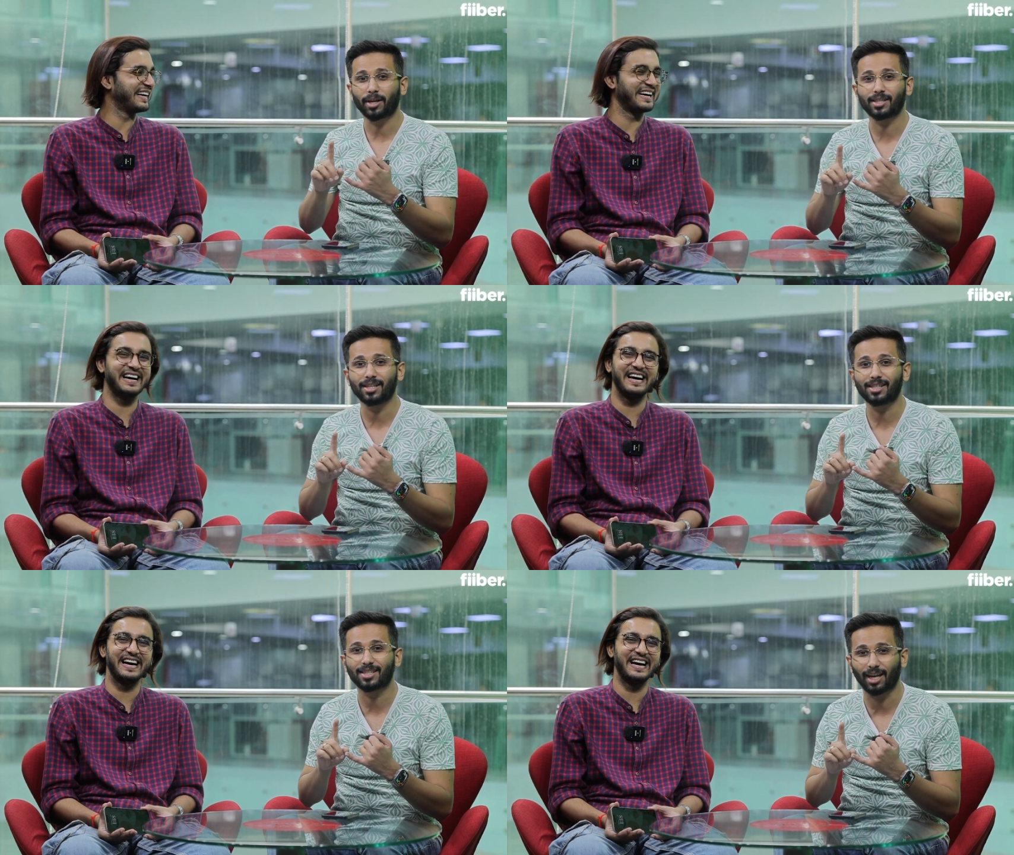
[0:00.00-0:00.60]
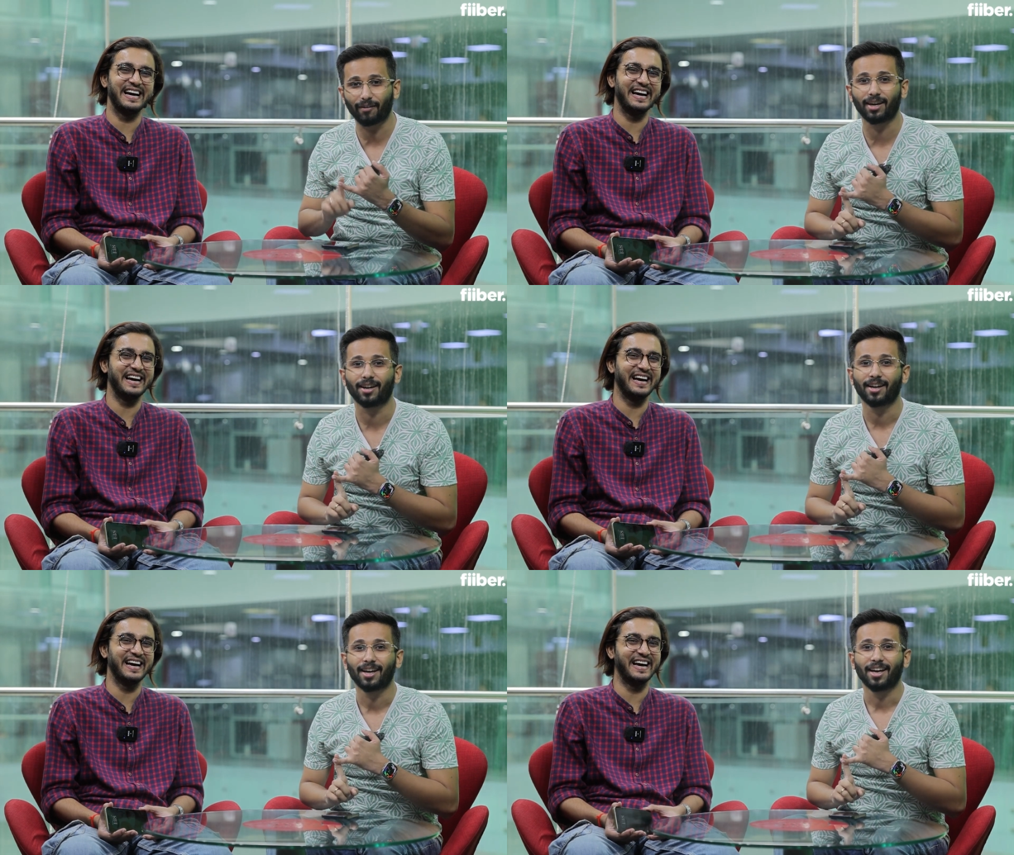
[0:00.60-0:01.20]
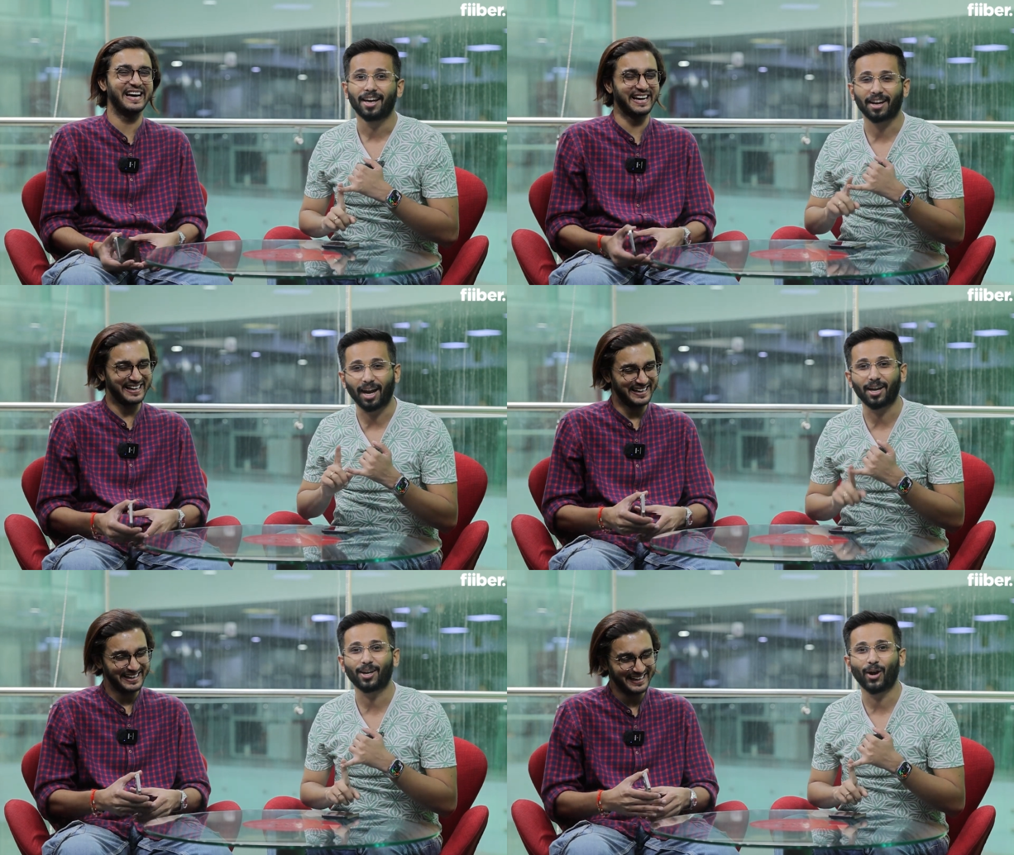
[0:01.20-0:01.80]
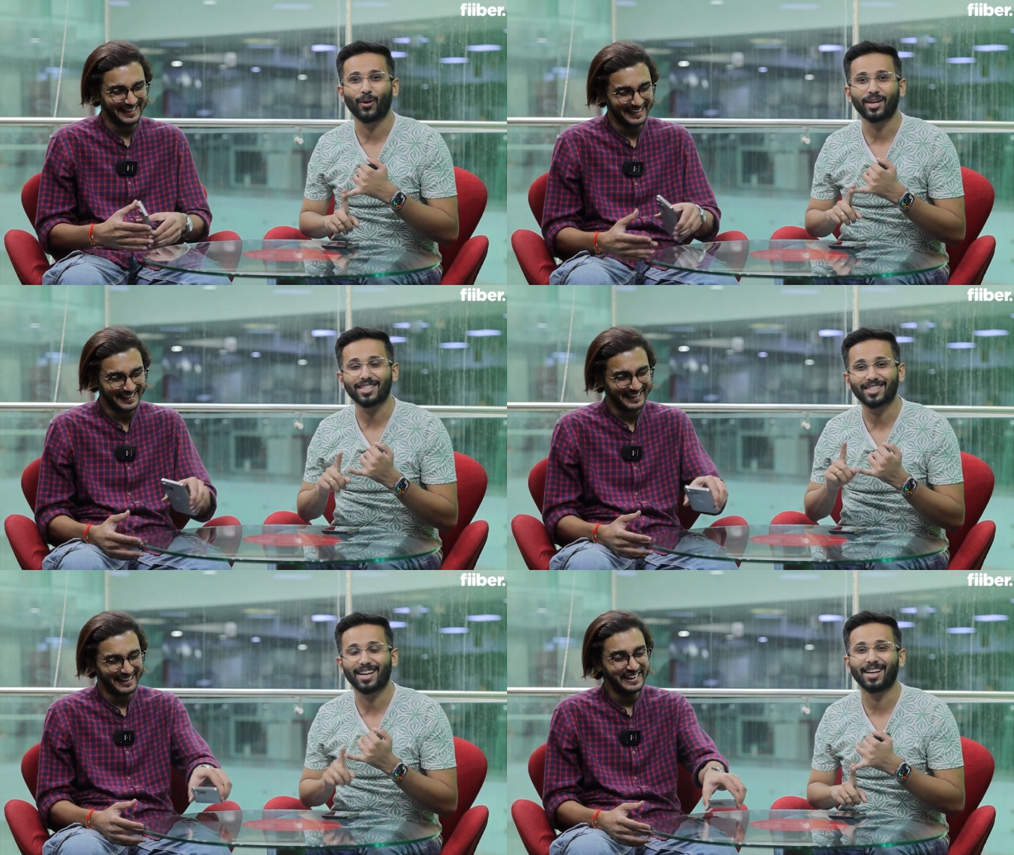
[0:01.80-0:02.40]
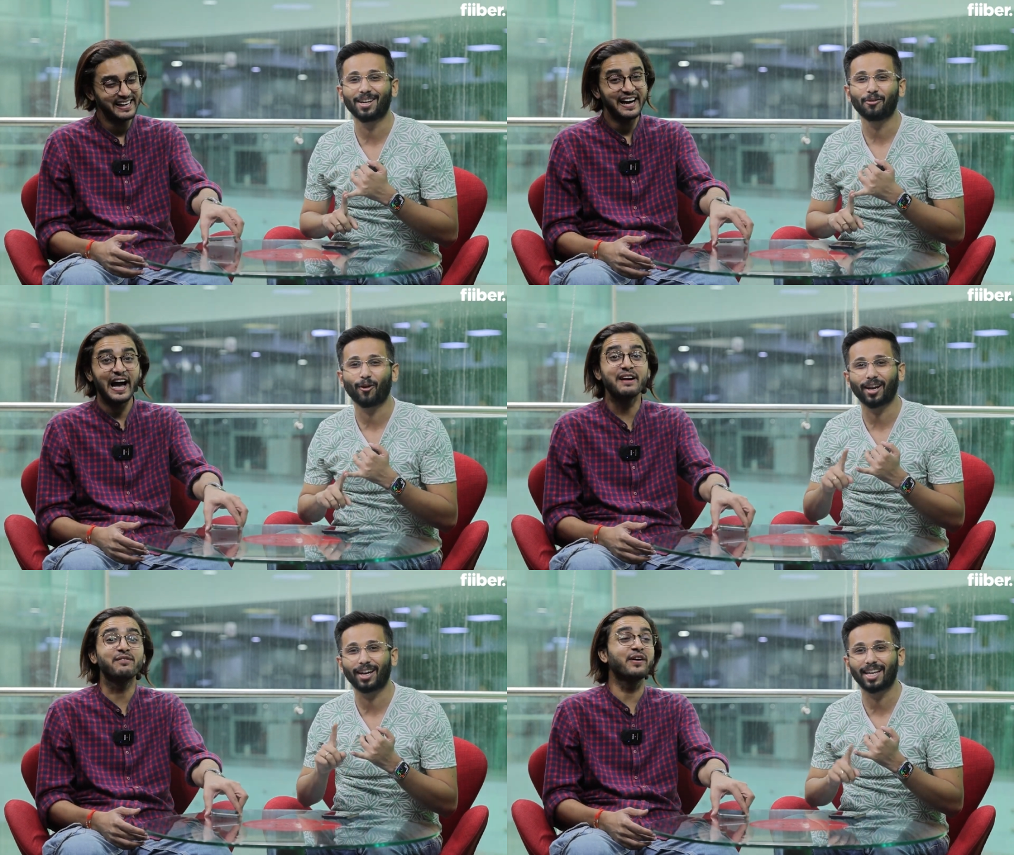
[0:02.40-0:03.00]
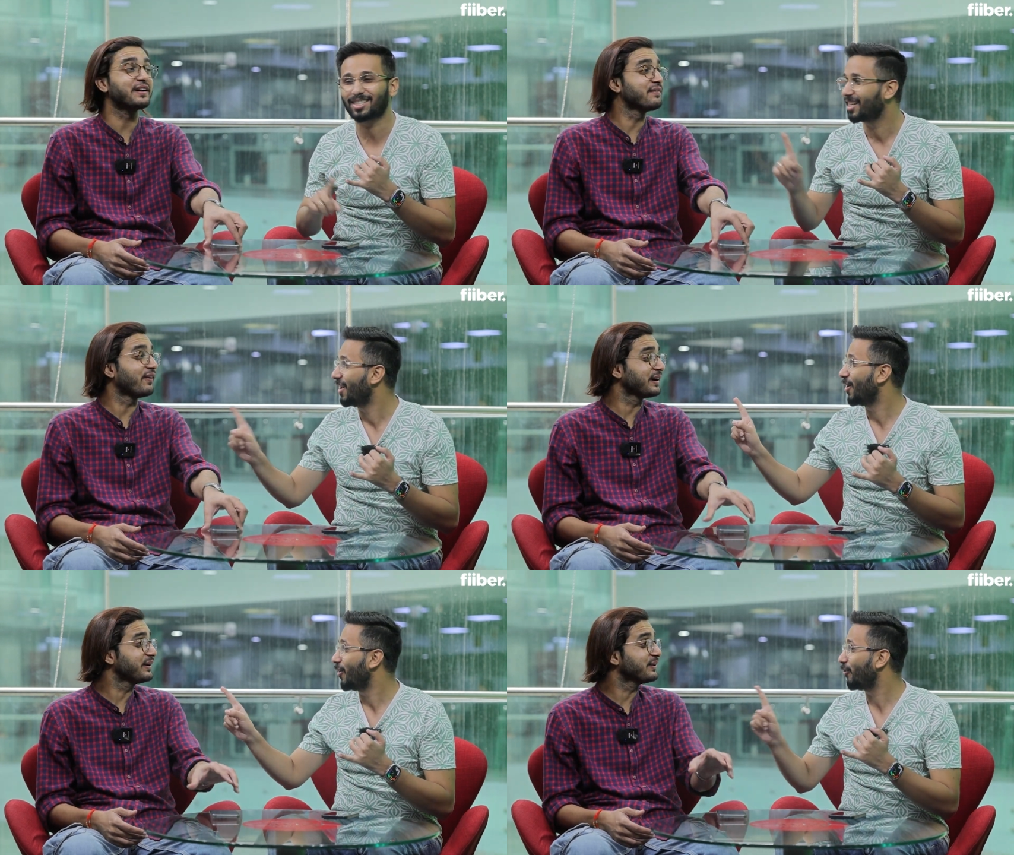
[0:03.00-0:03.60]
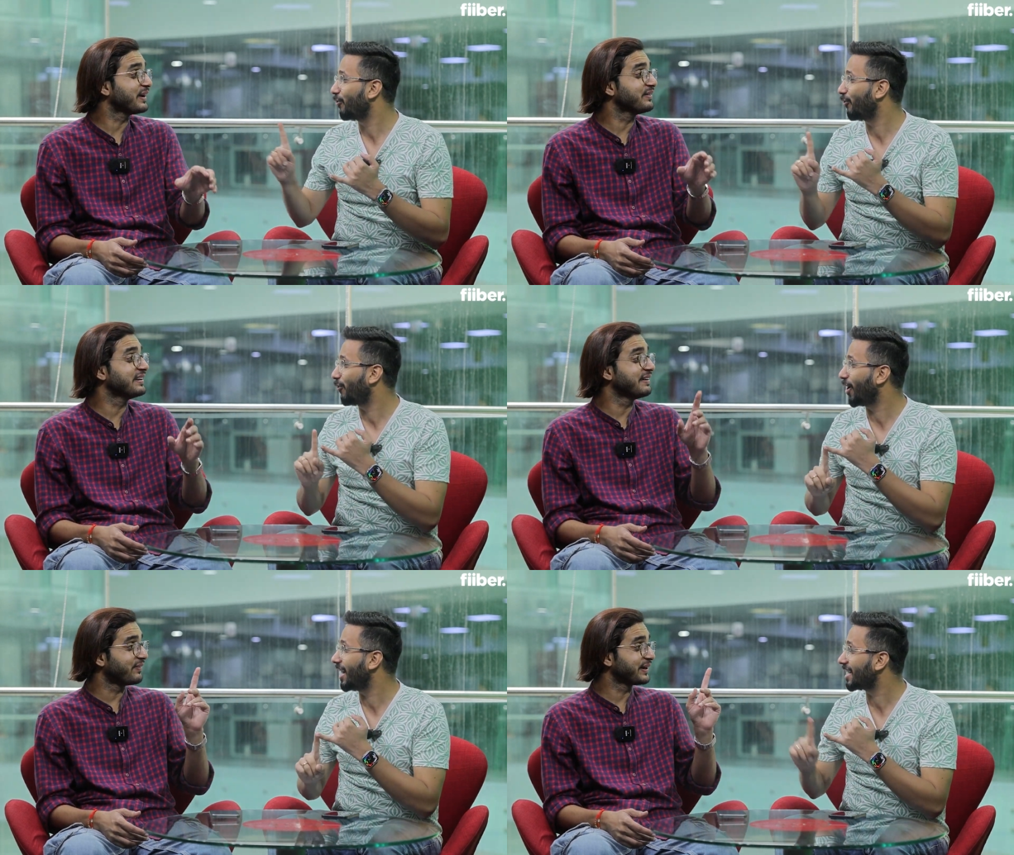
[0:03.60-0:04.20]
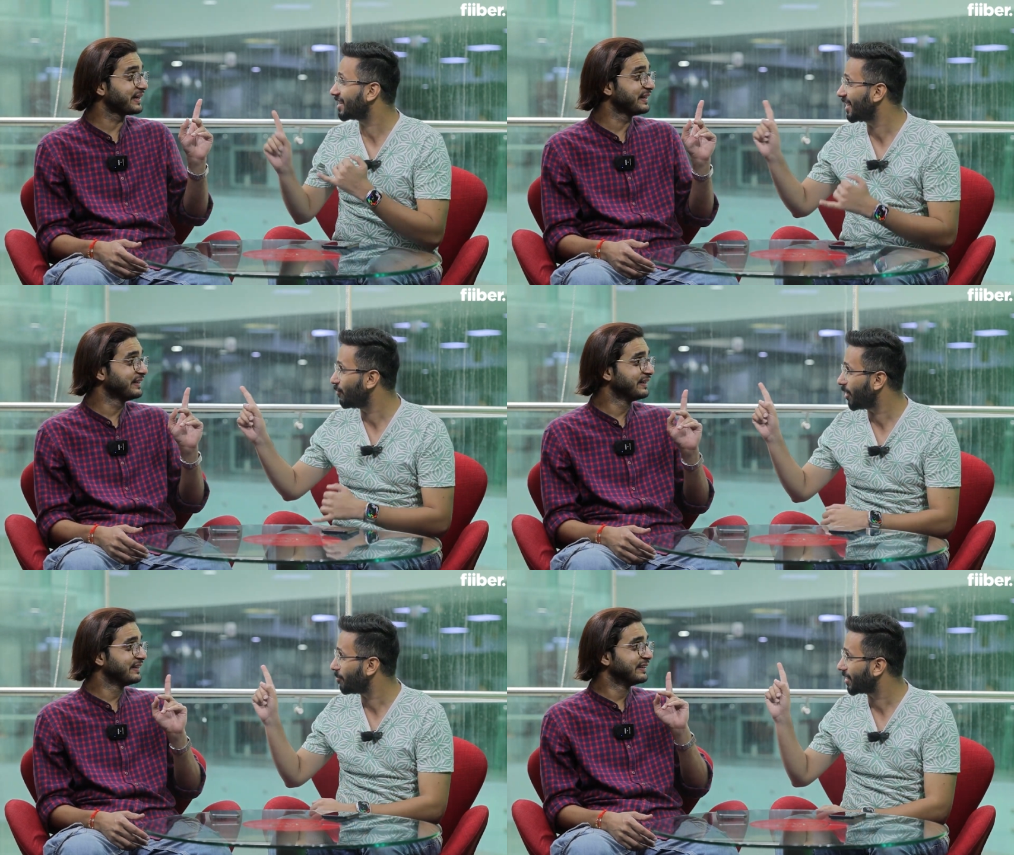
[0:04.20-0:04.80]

Speaker 1: Pixel 7 right now is selling for At less 42,000 for less than what